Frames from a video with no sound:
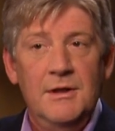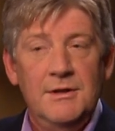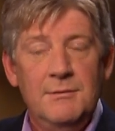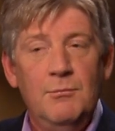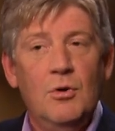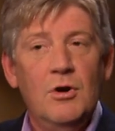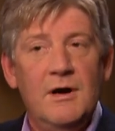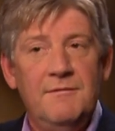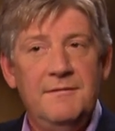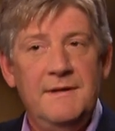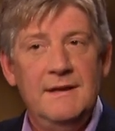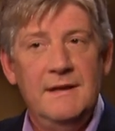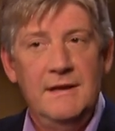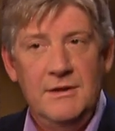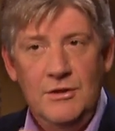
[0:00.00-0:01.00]
the more
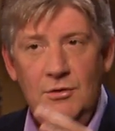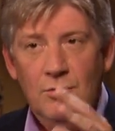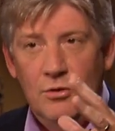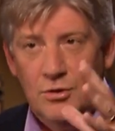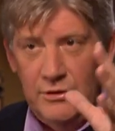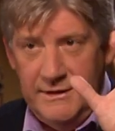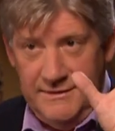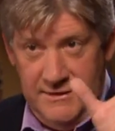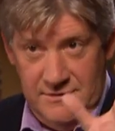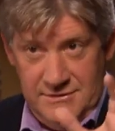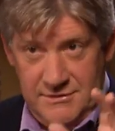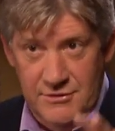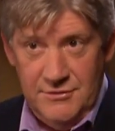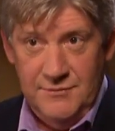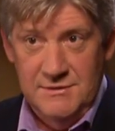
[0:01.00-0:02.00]
often you look at their
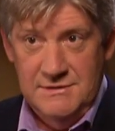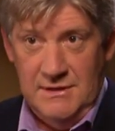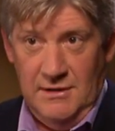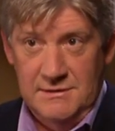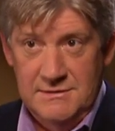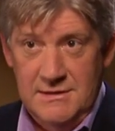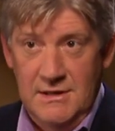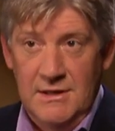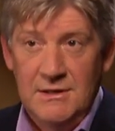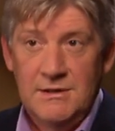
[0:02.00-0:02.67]
search results,